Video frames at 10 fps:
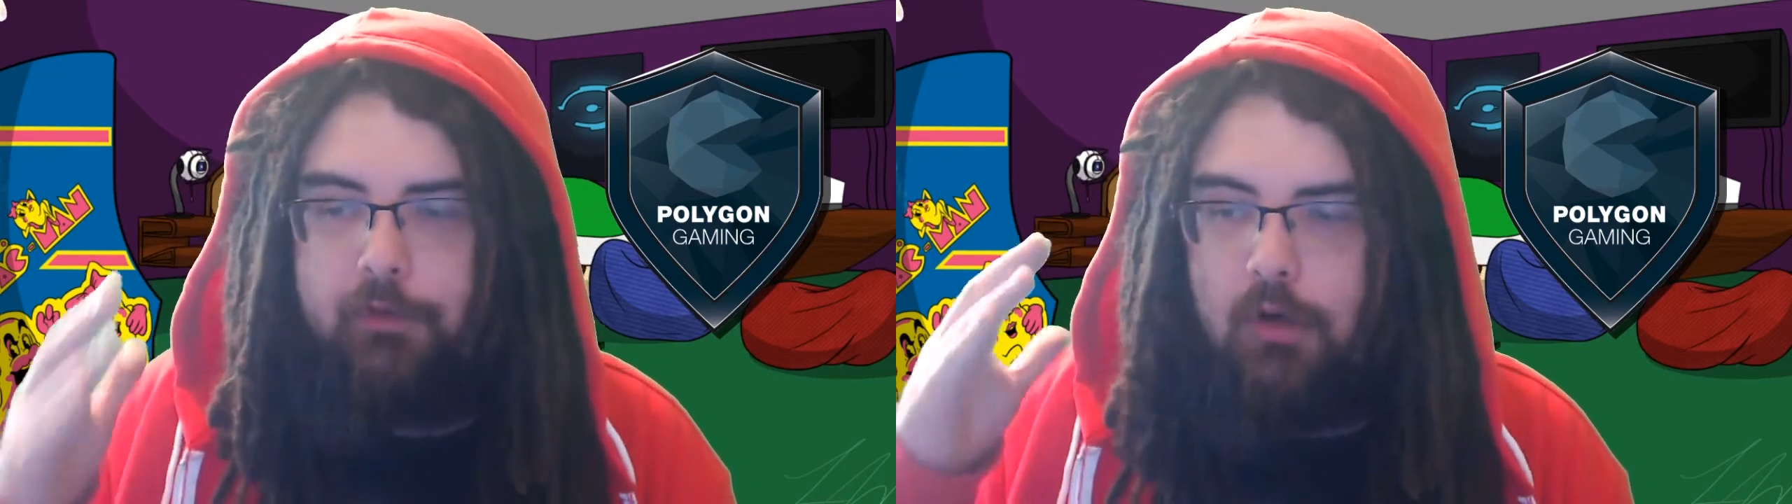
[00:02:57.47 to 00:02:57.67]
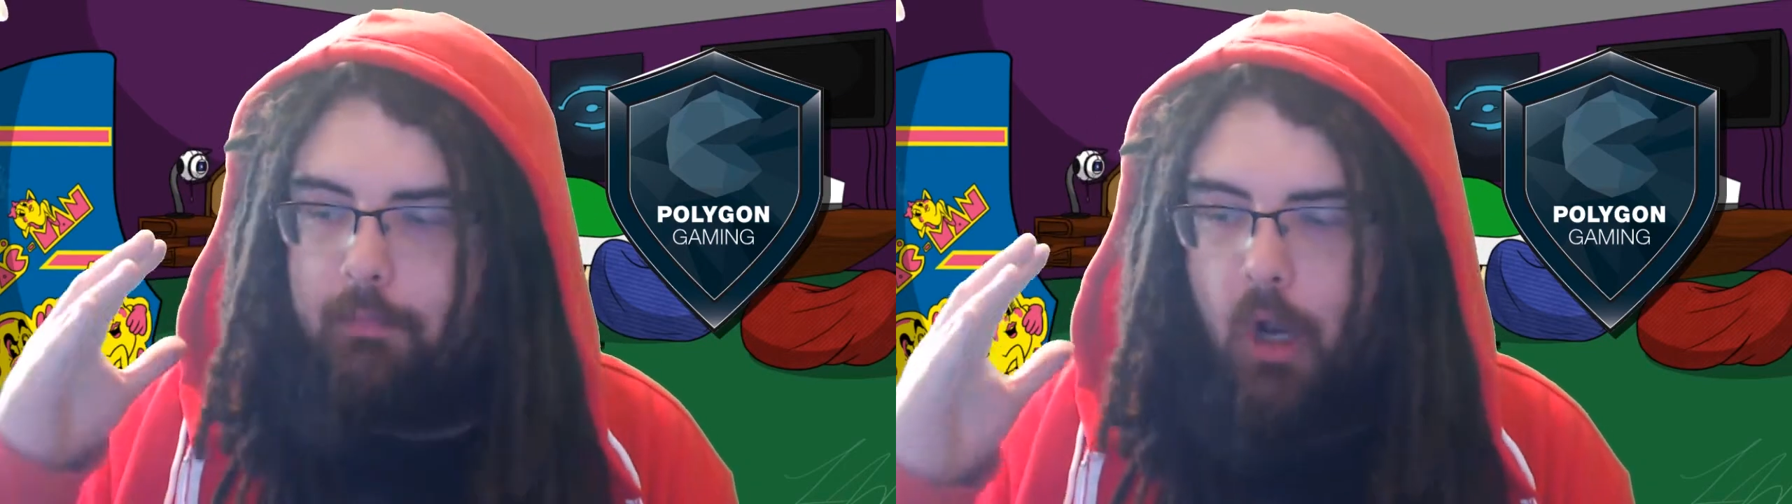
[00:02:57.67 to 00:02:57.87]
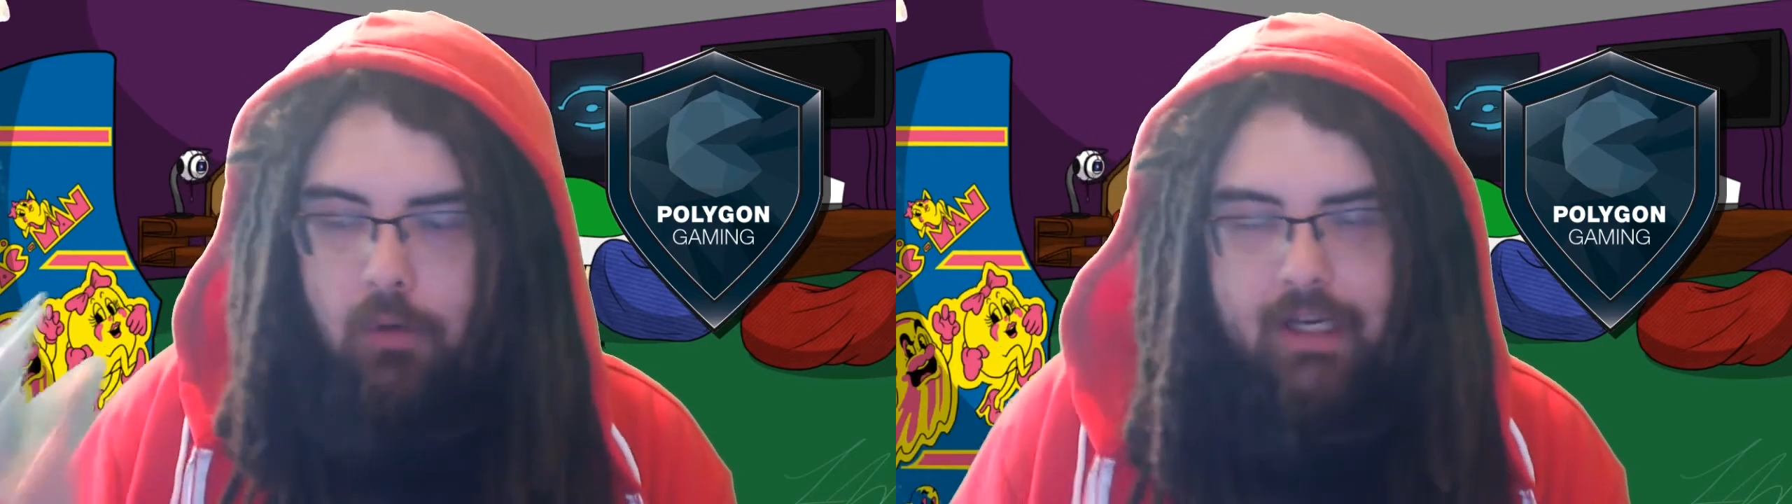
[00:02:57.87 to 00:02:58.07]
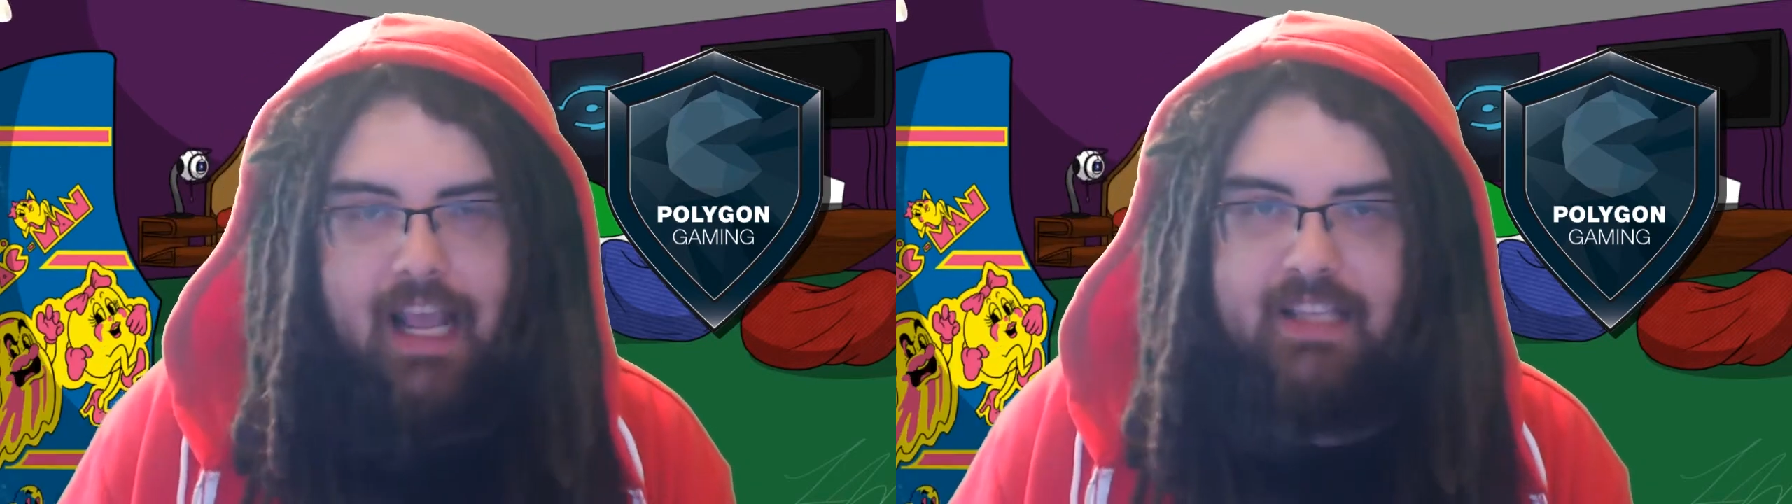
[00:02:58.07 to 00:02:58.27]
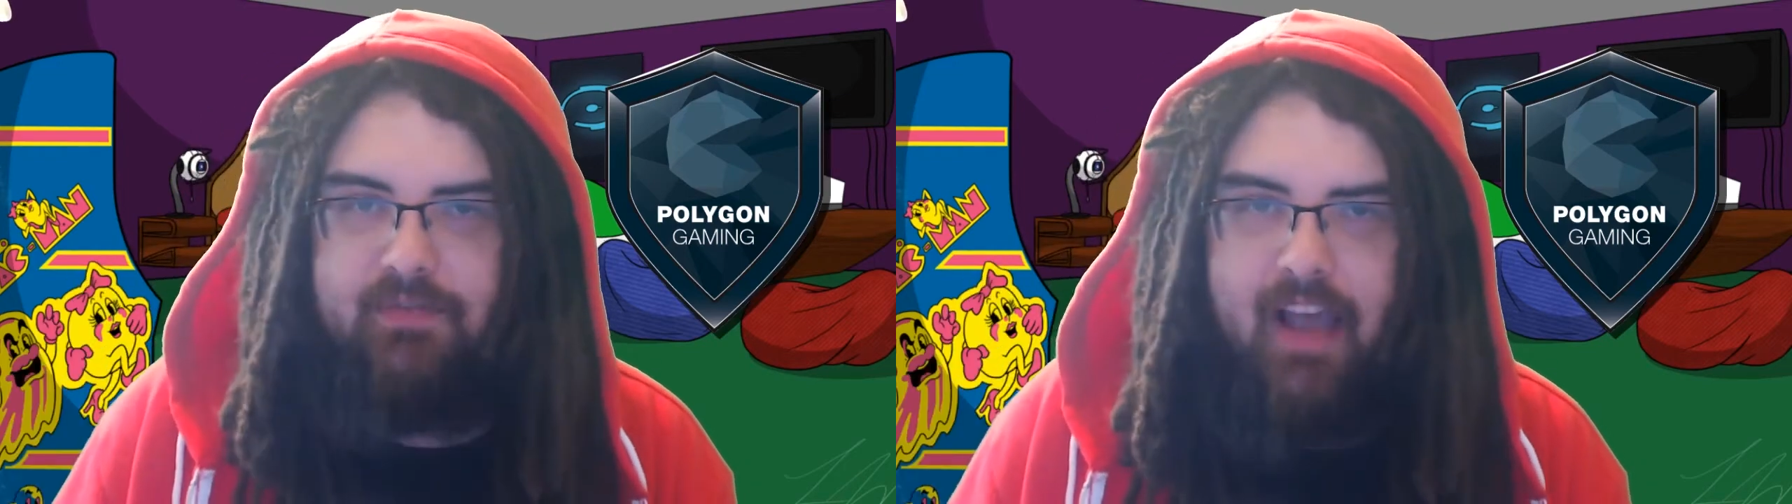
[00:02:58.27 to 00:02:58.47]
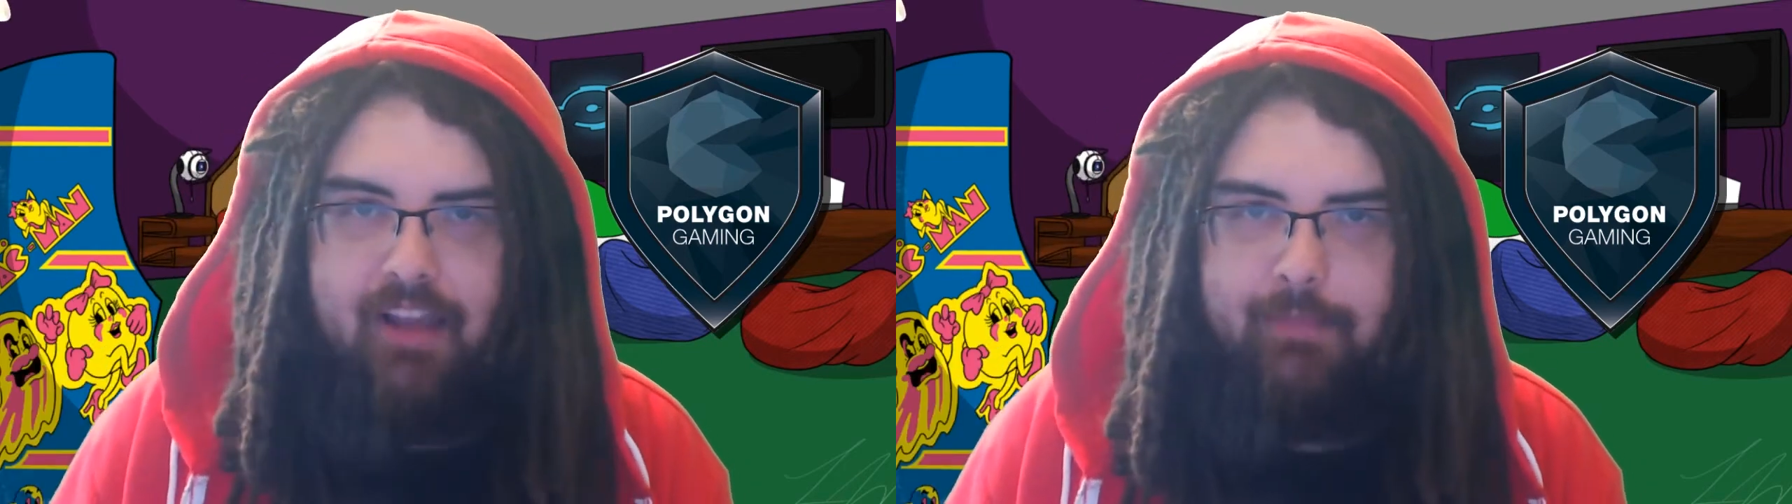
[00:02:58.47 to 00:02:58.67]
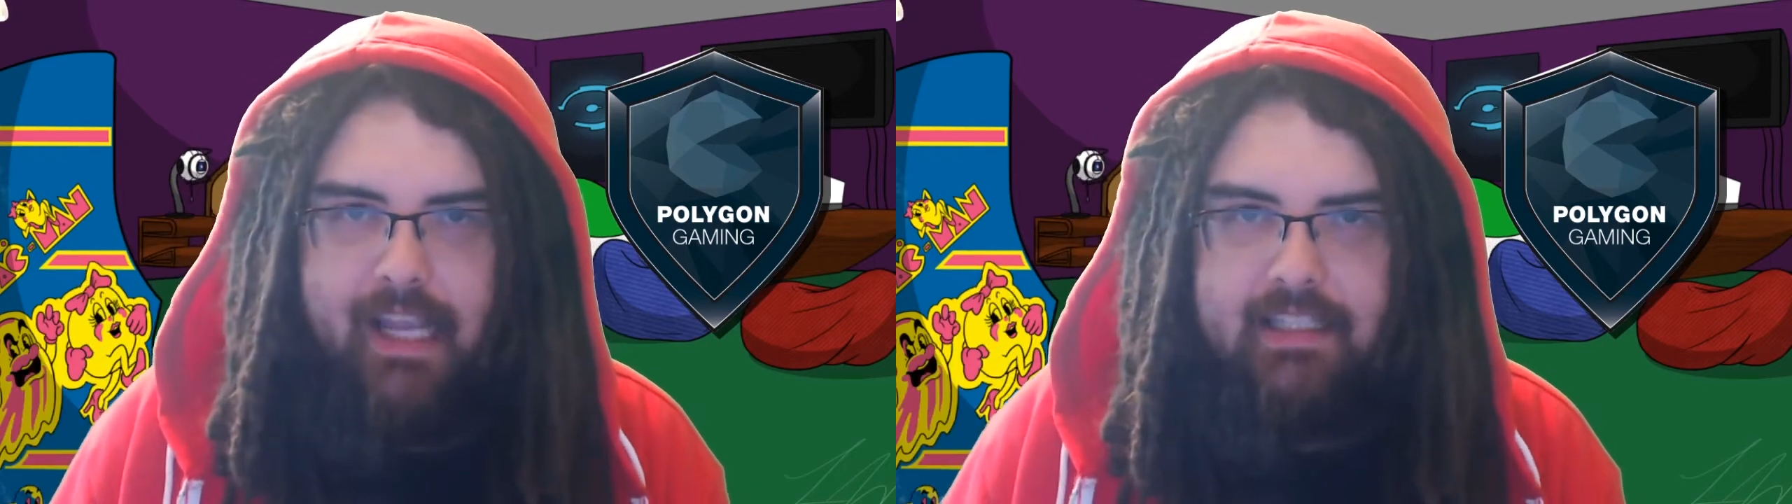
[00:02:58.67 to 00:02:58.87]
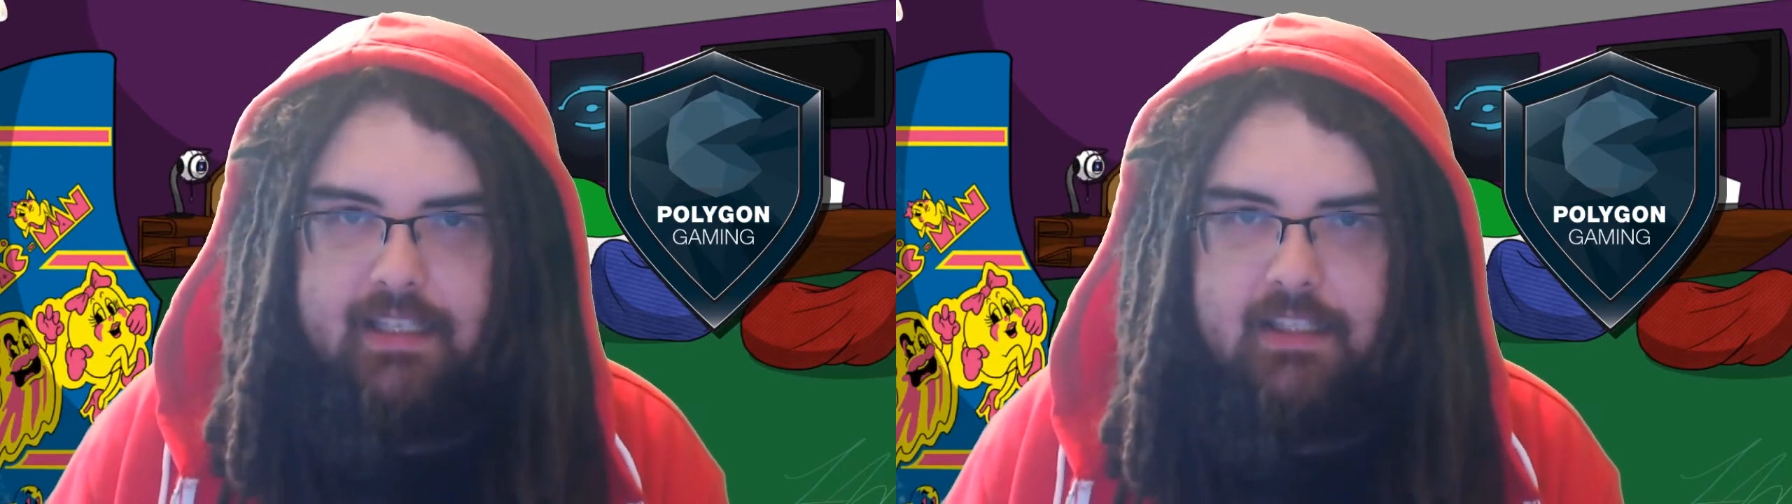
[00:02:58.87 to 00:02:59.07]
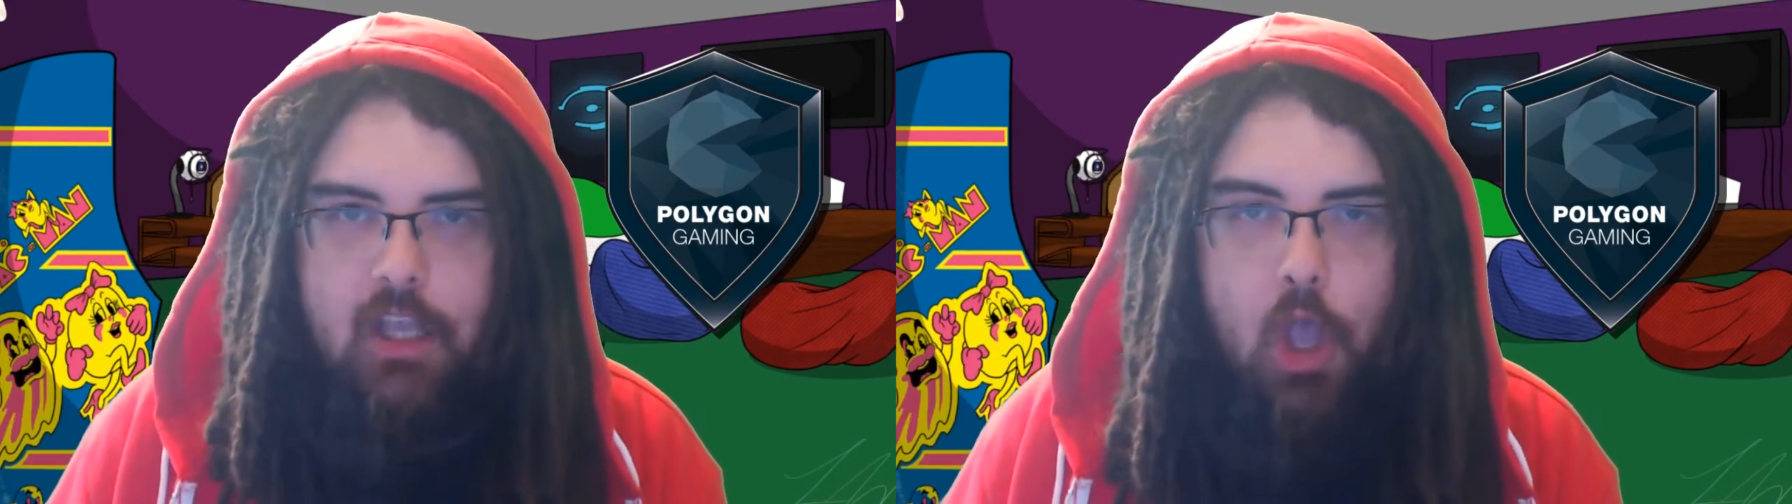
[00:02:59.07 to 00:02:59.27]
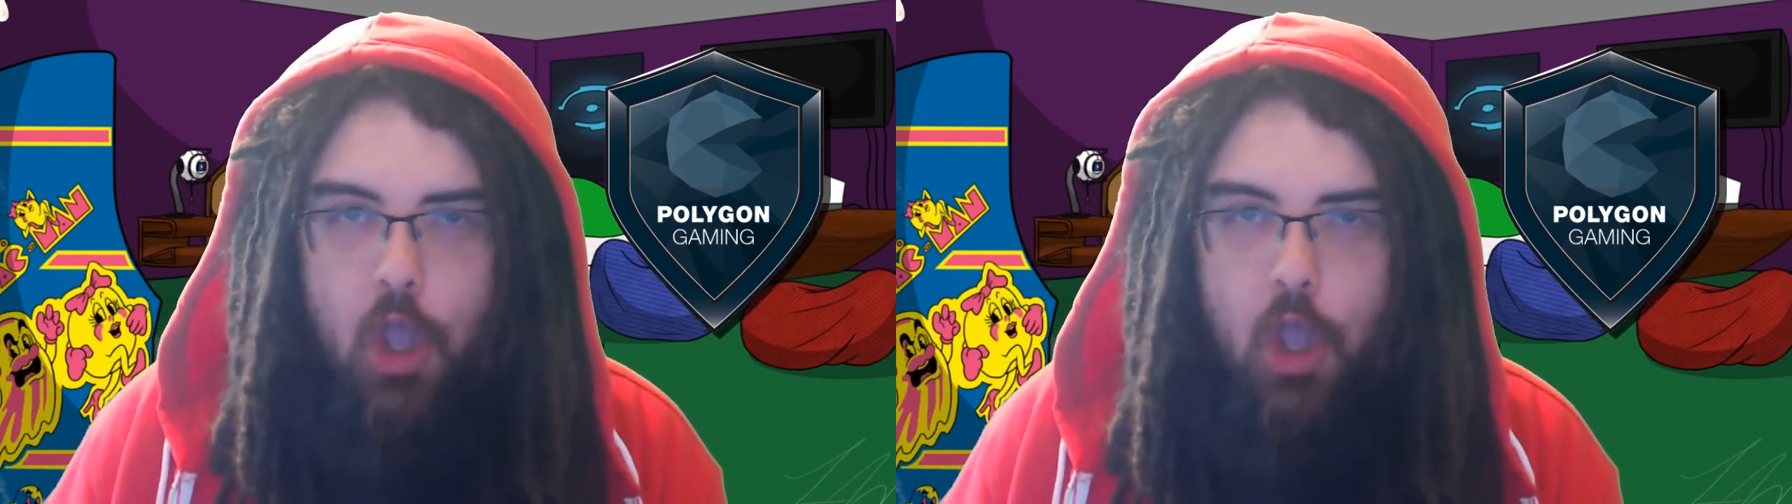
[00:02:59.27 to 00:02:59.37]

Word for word: your opponent has five bases,